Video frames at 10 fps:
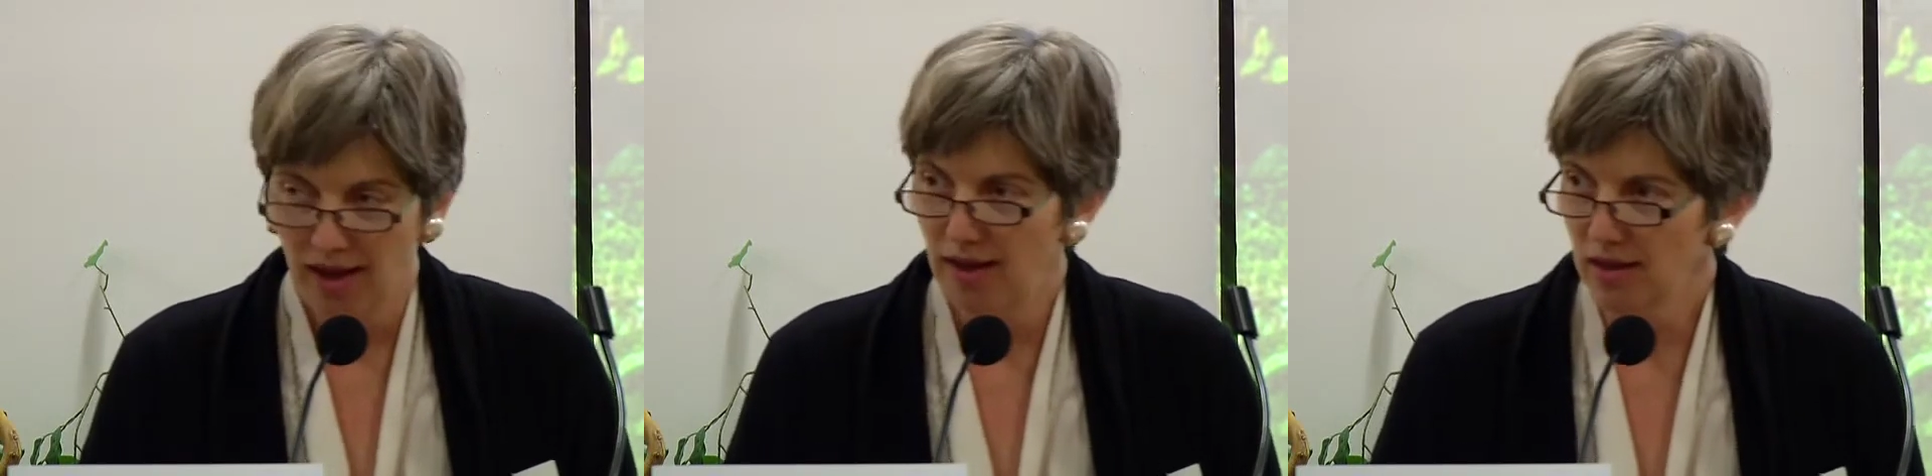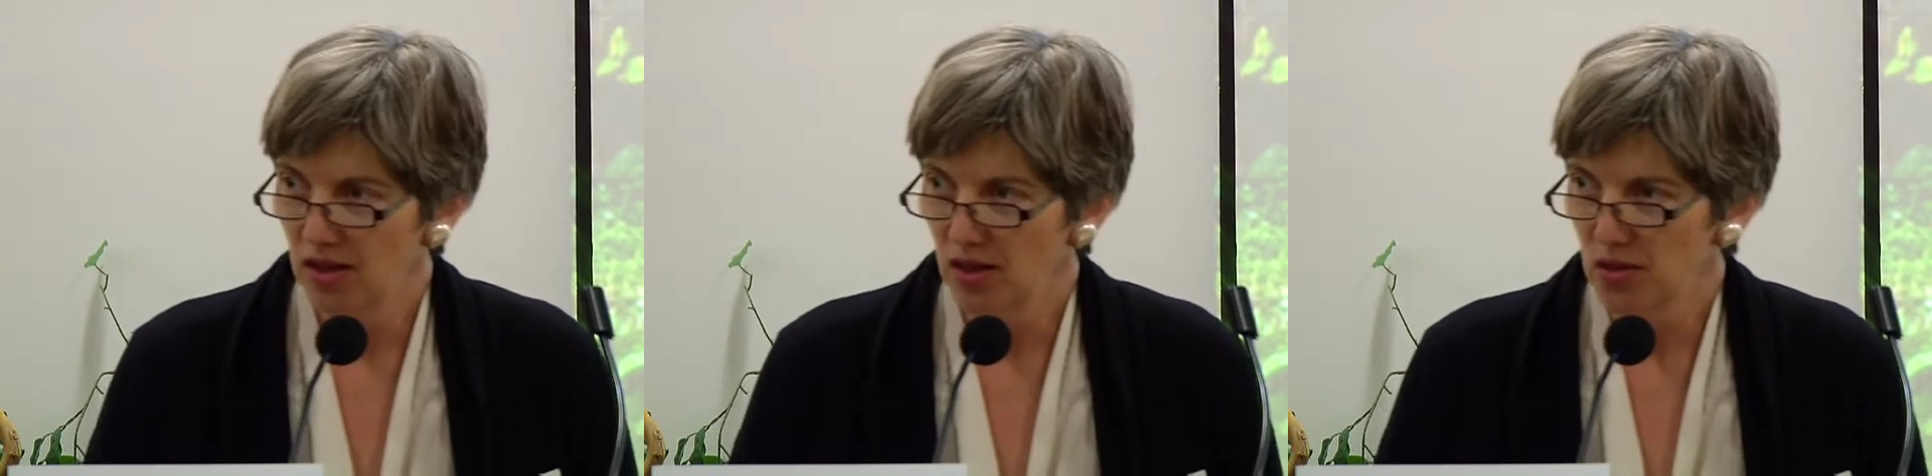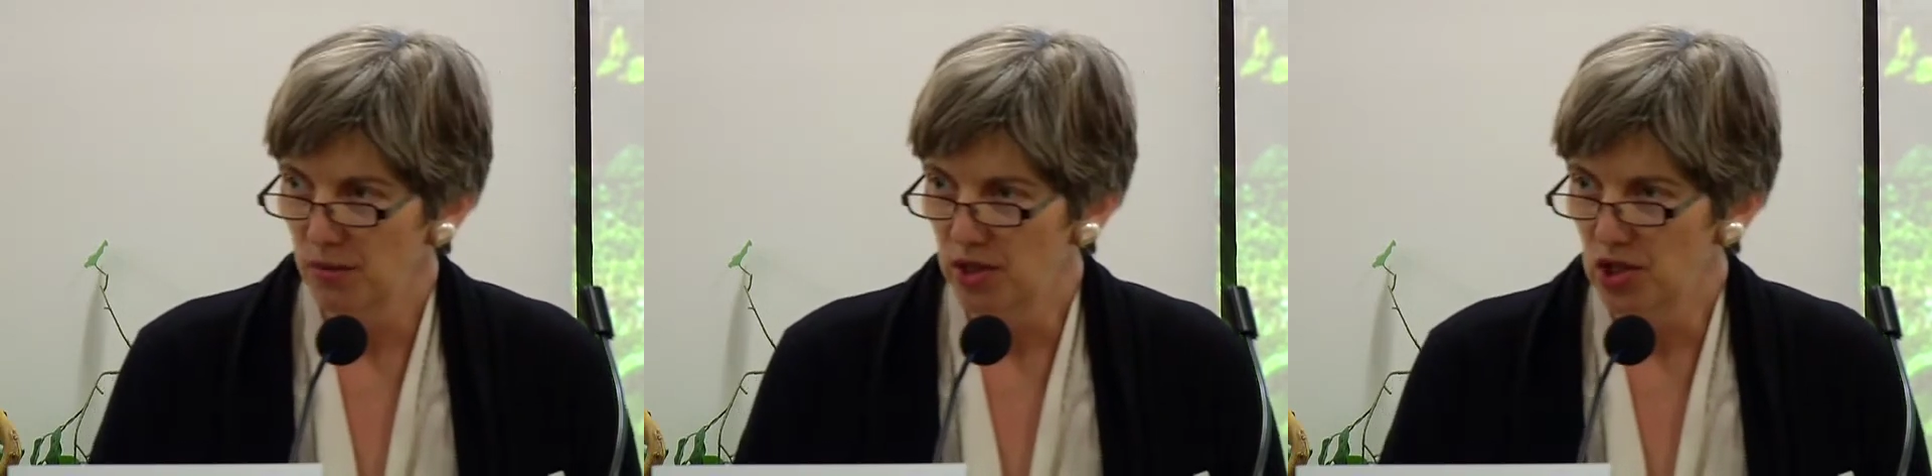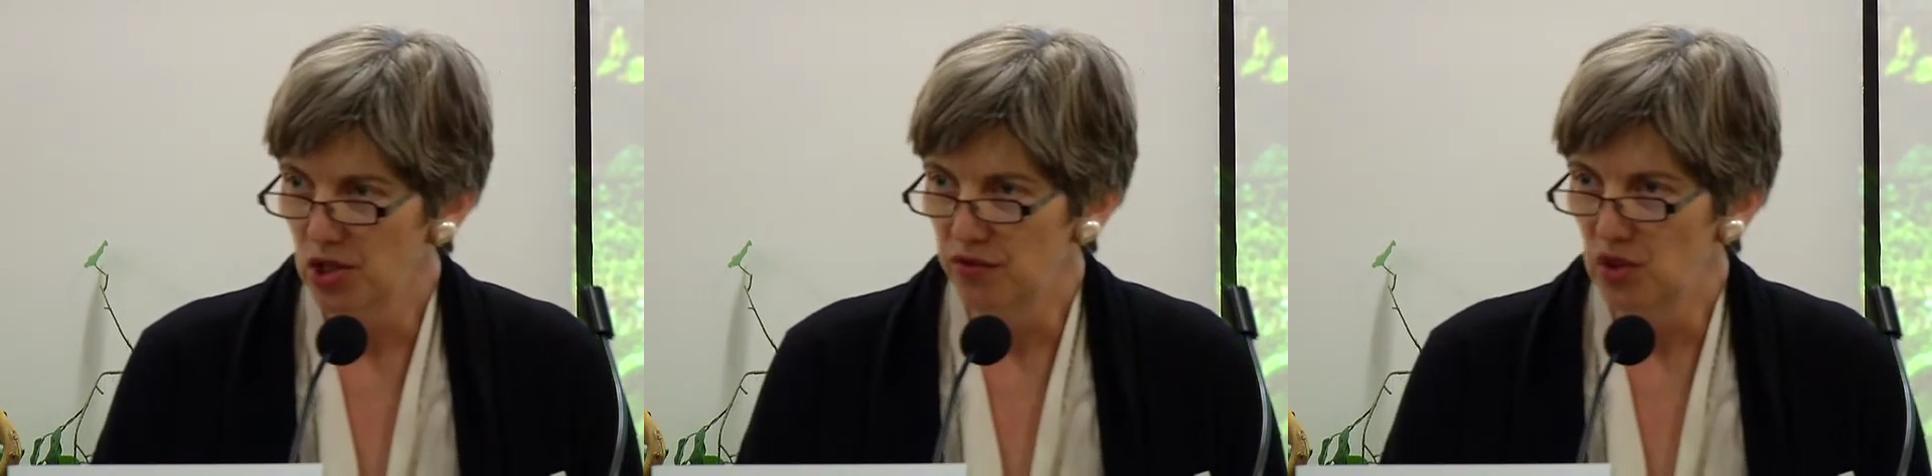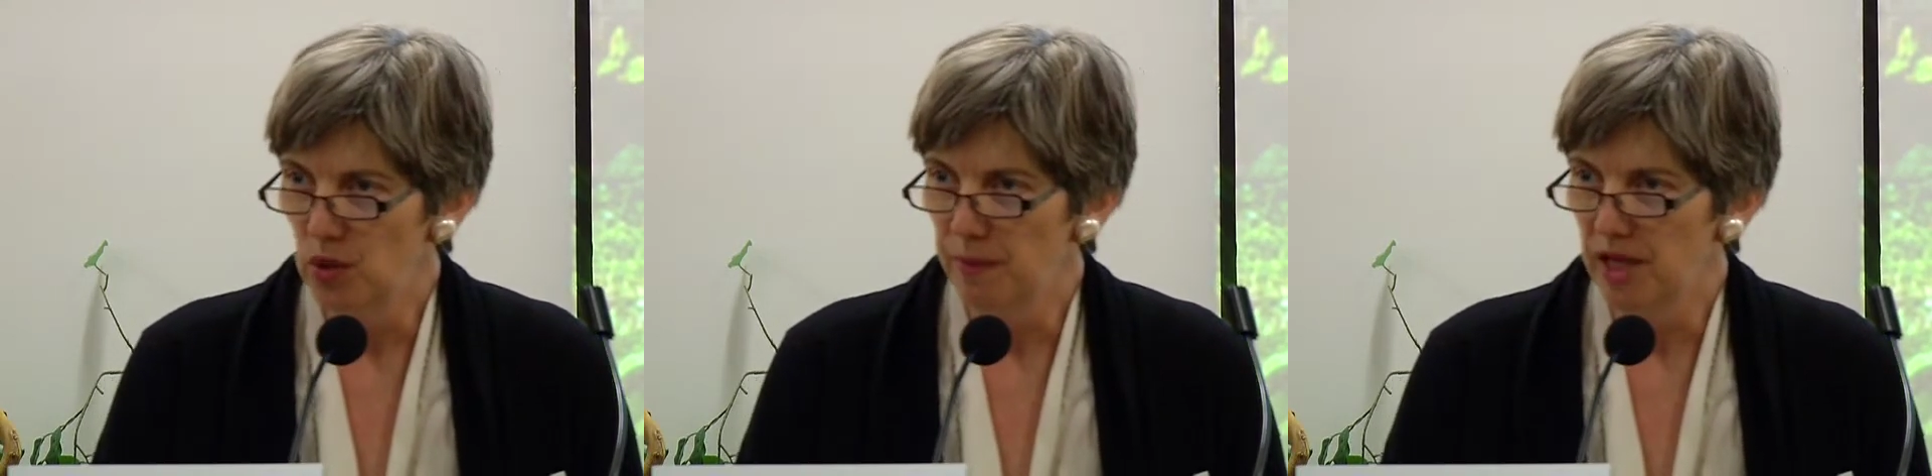And I'll also mention a
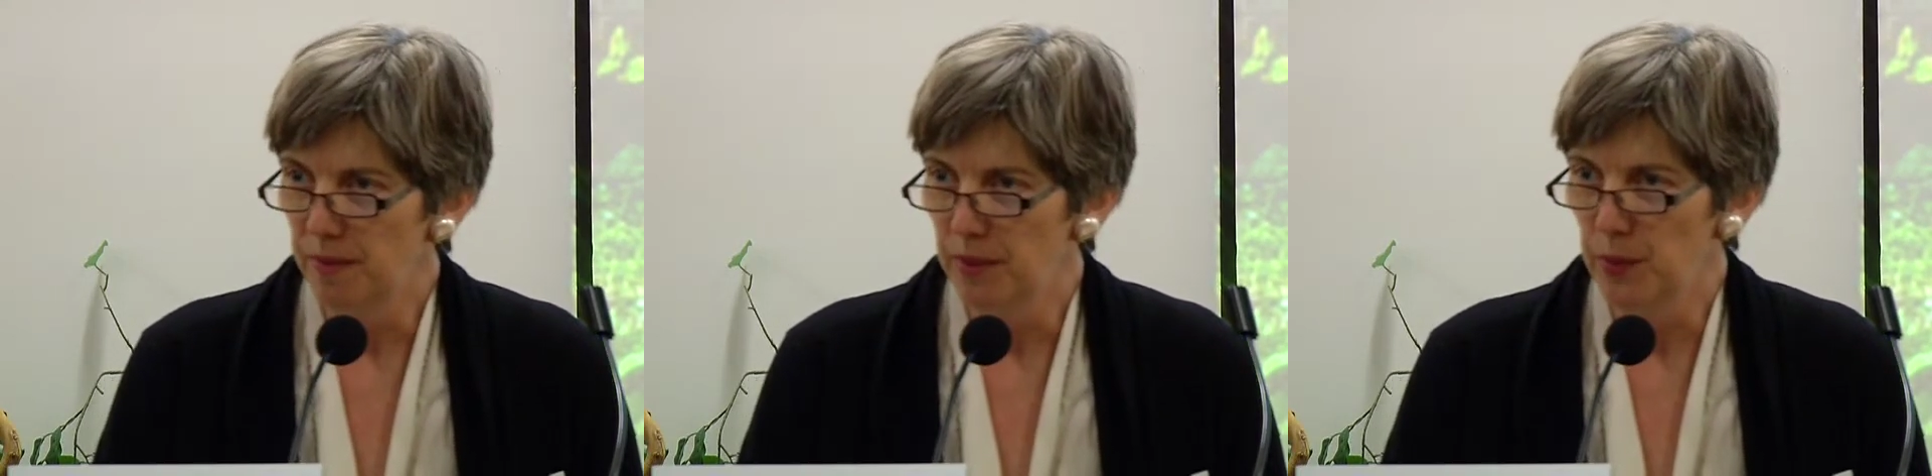few upcoming